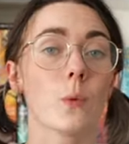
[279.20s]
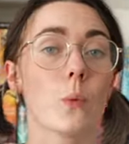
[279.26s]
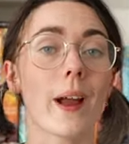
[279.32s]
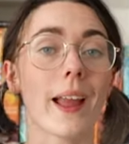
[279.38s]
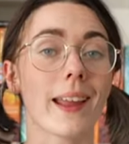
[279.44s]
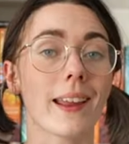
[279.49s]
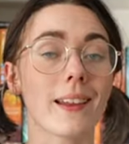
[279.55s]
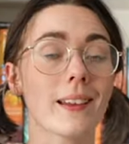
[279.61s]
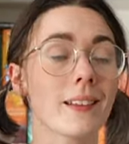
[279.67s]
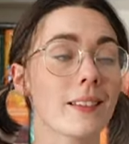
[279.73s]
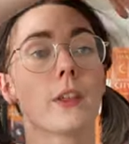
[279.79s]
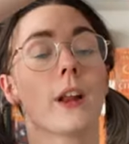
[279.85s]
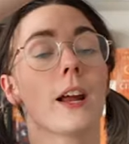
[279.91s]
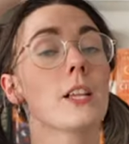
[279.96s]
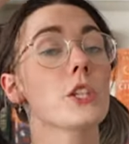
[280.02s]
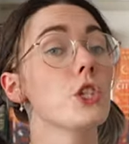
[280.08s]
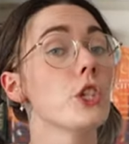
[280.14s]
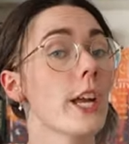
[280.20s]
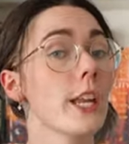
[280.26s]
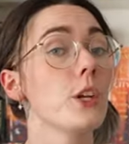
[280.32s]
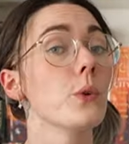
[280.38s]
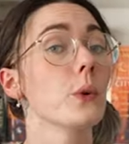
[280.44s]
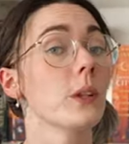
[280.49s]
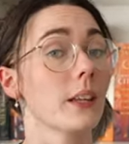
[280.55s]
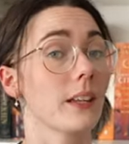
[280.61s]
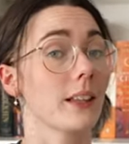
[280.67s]
in a way that I
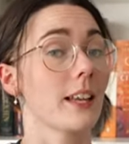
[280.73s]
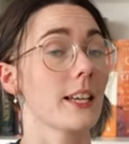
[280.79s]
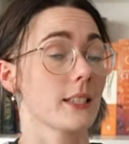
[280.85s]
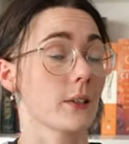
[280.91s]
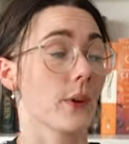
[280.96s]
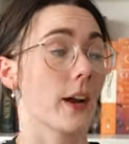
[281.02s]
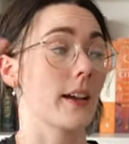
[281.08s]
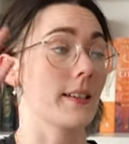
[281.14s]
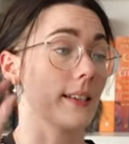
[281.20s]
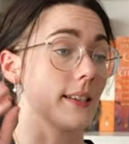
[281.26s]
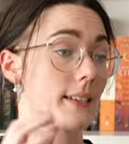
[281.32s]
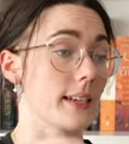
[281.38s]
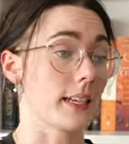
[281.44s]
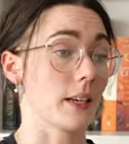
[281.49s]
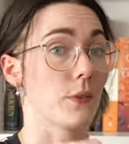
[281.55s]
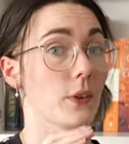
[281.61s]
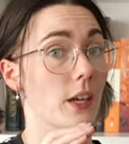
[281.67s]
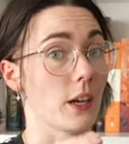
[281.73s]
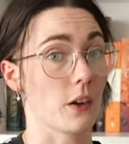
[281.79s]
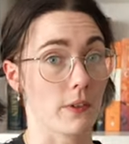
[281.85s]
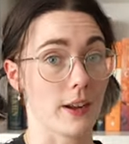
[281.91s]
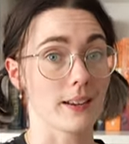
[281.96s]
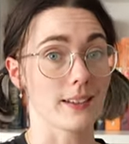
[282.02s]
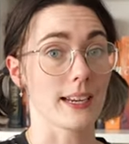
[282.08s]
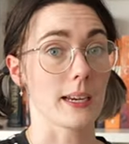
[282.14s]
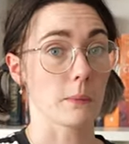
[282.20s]
genuinely classify as a significant
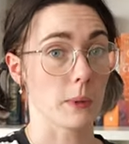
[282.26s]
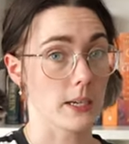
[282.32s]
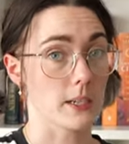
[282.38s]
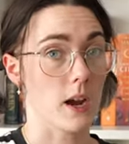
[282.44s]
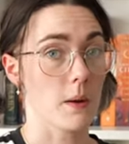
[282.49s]
event in my